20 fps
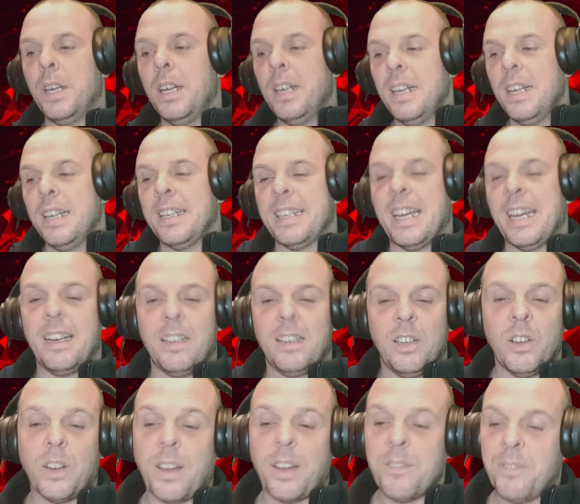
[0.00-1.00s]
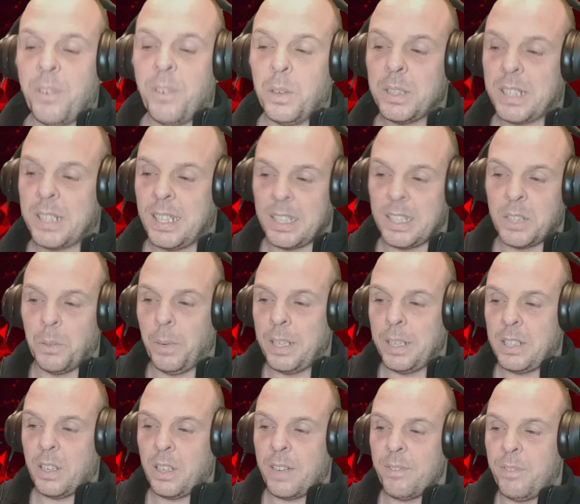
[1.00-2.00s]
yeah, looking forward to this. Always
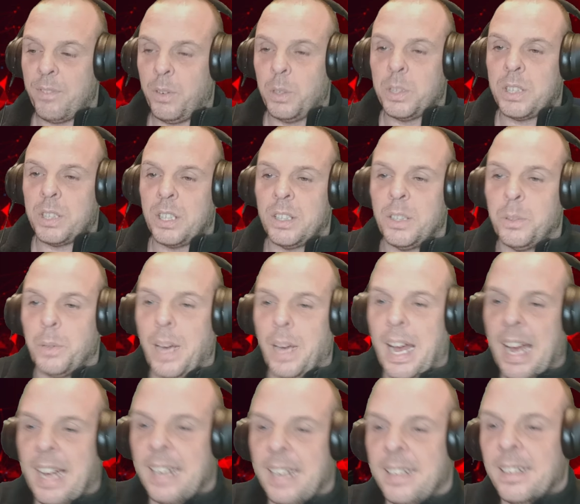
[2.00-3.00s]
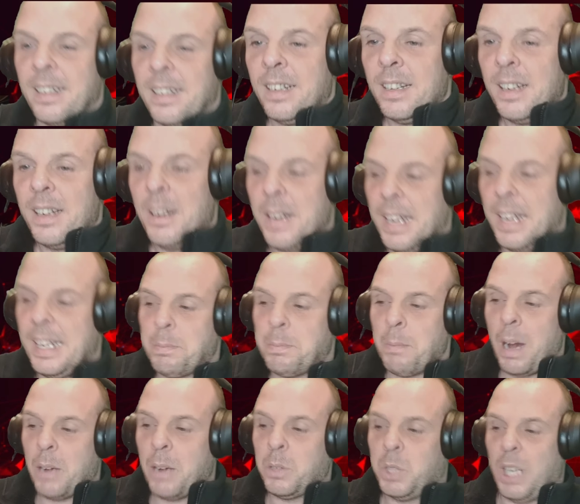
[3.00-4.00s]
looking forward to new and it's
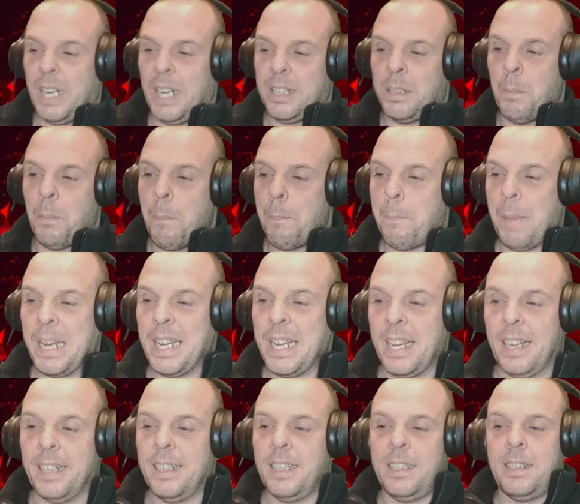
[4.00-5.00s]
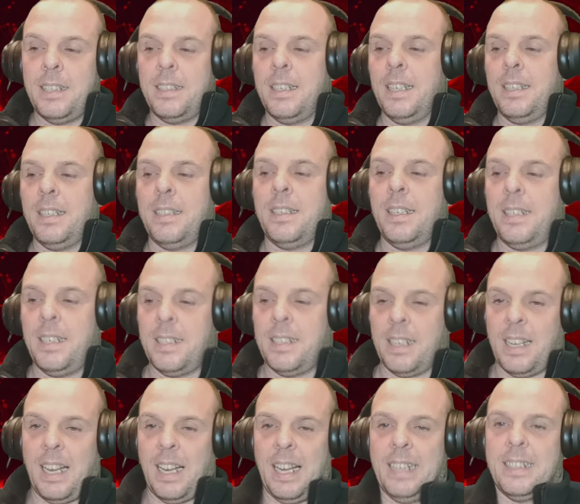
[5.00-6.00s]
Michael Jackson Beat It. This, this this is a
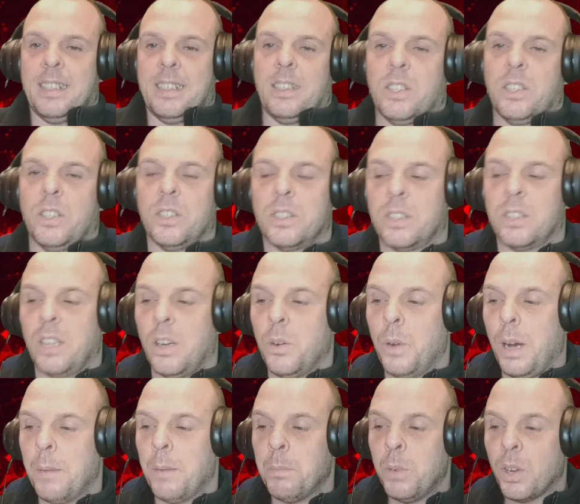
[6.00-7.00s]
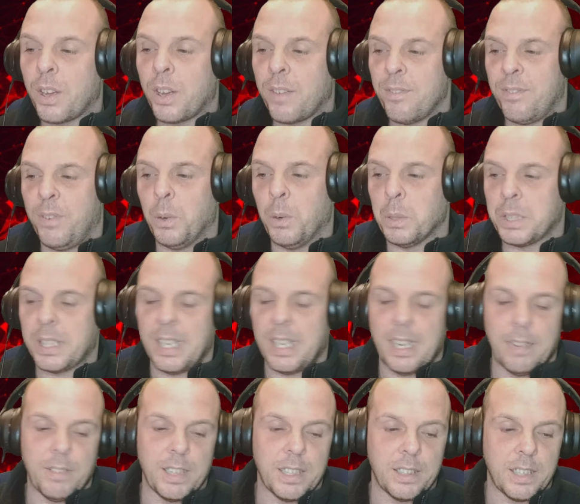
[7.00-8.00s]
classic song, so I'm looking forward to
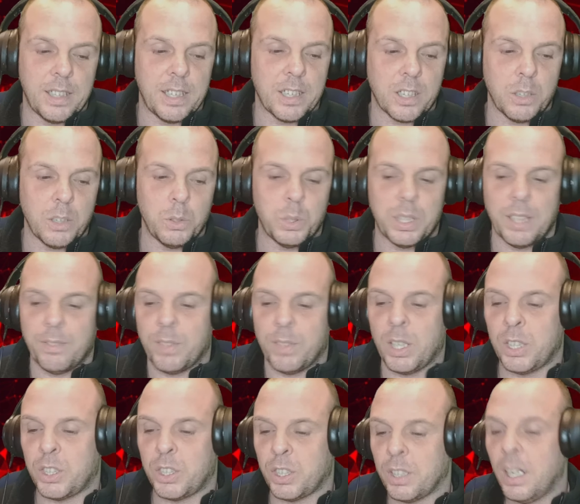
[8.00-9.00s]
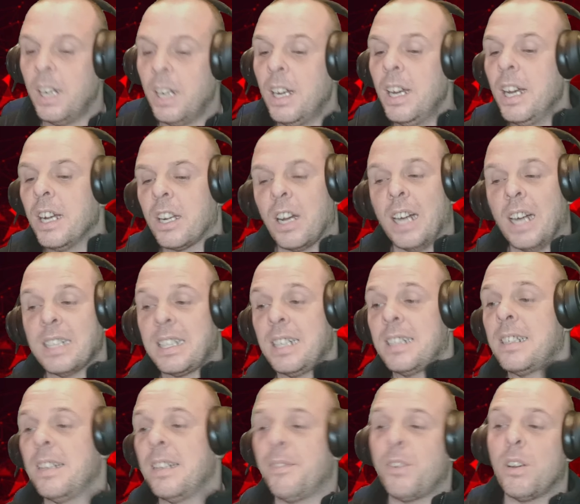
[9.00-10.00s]
hearing the acoustic version. Guys,
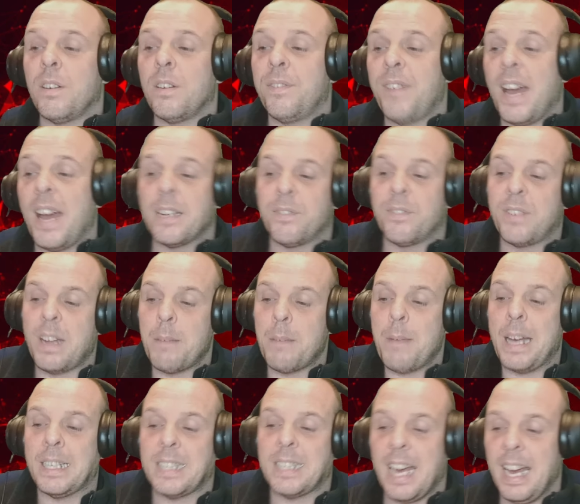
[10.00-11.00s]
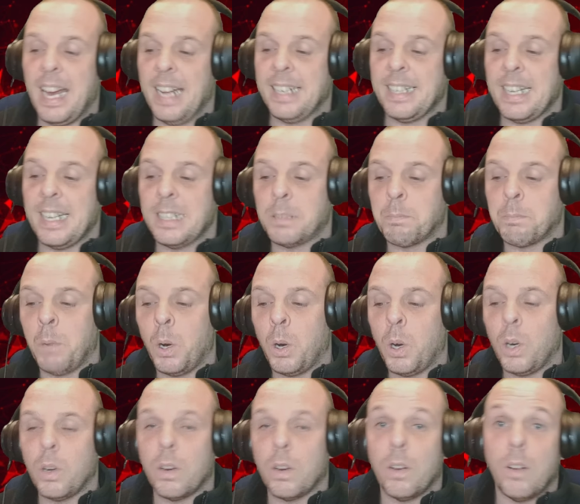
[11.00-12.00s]
listen, if you're a fan of Dimas and there's
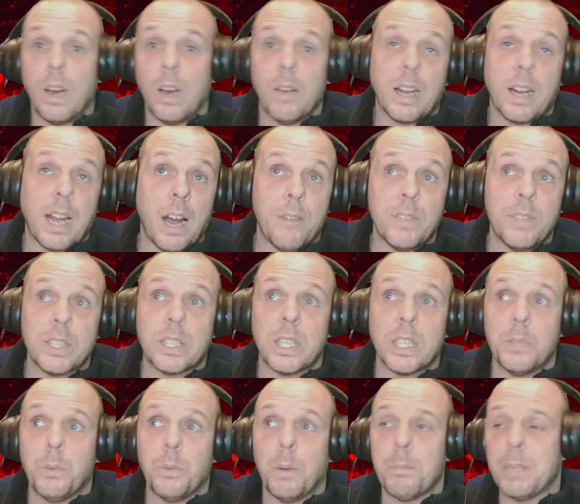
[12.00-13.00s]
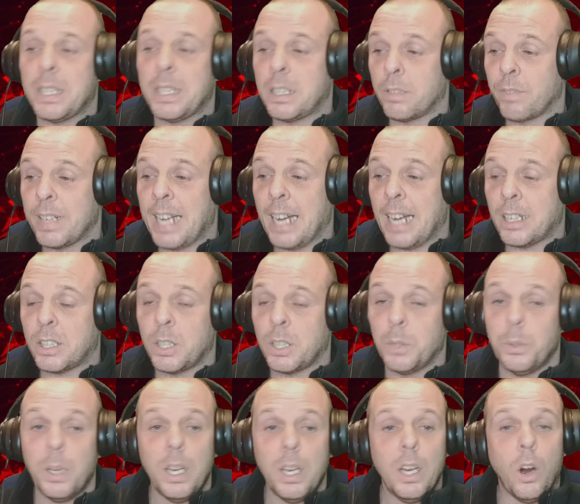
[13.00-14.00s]
more covers that you want me to react to
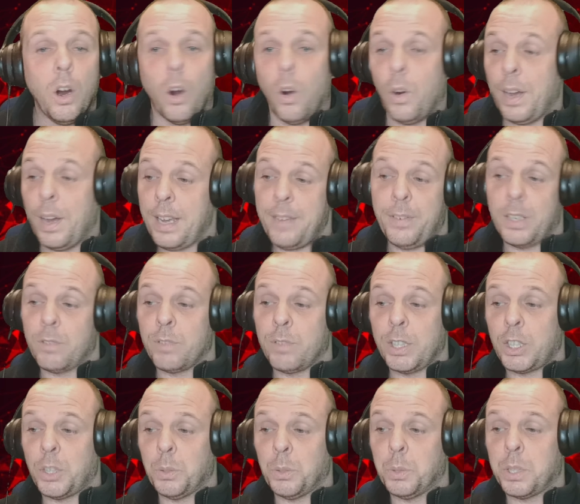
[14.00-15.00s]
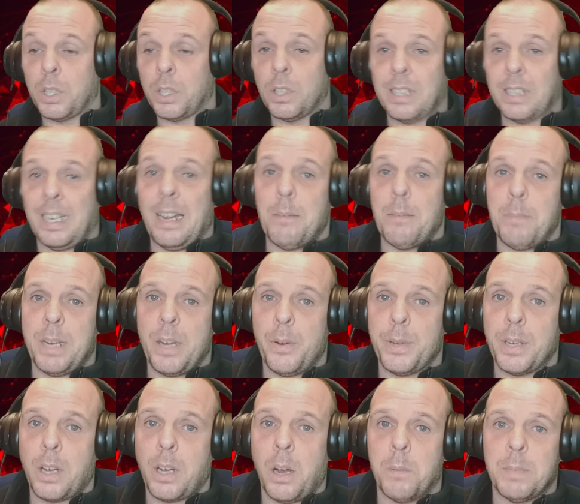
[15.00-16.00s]
or even original songs, let me know in the
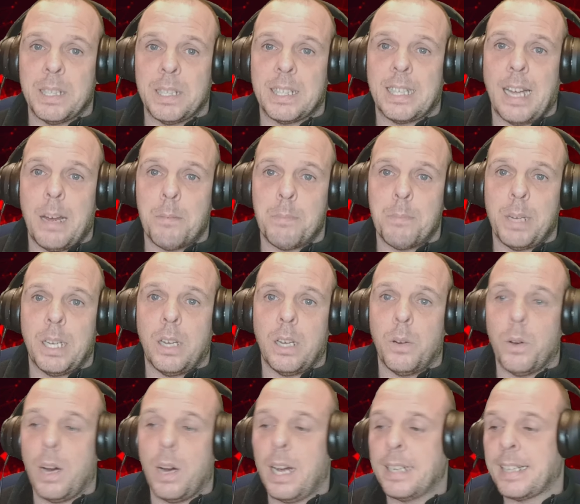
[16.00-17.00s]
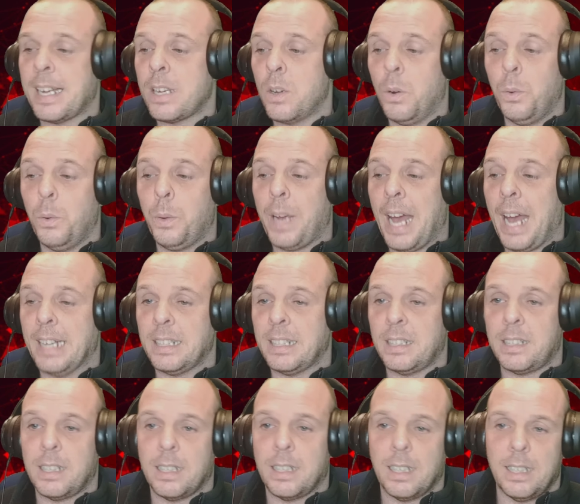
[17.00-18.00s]
comments down below. They all get added
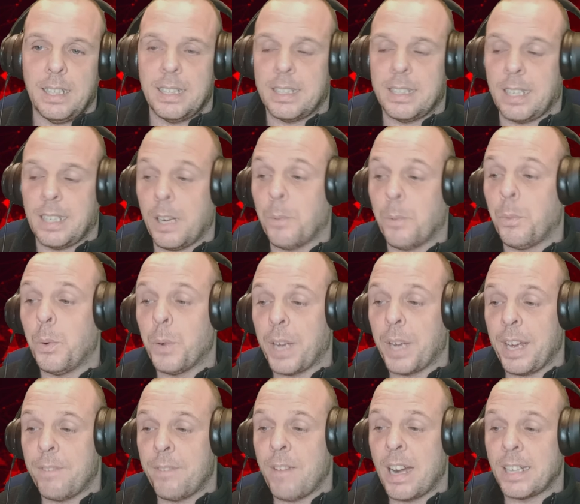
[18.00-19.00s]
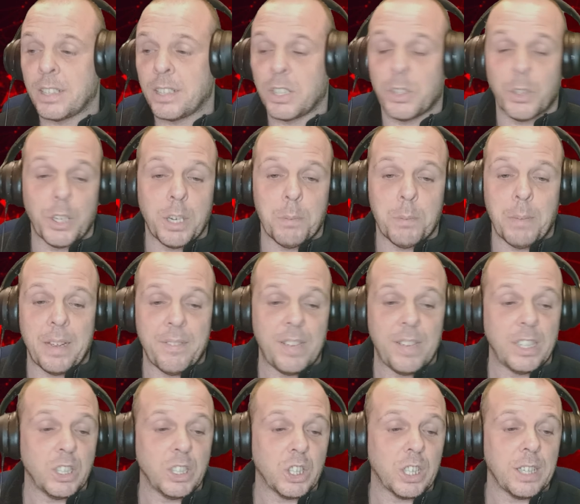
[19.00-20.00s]
to the list and I will get around to doing them
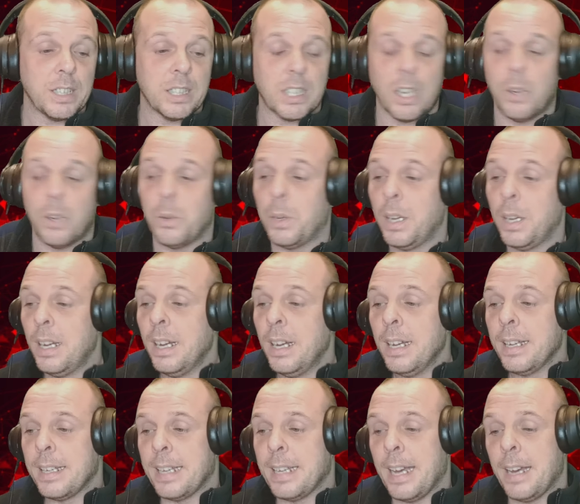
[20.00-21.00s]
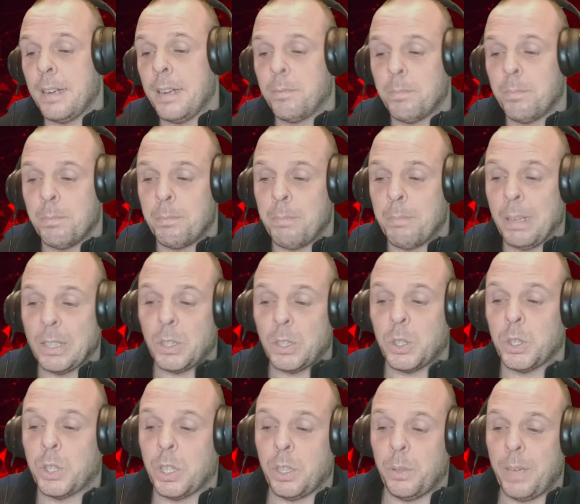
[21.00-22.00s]
eventually. So yeah, make sure
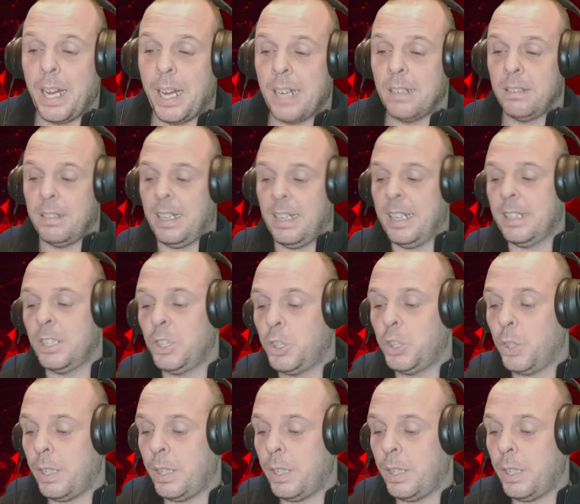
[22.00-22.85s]
to do that and enjoy.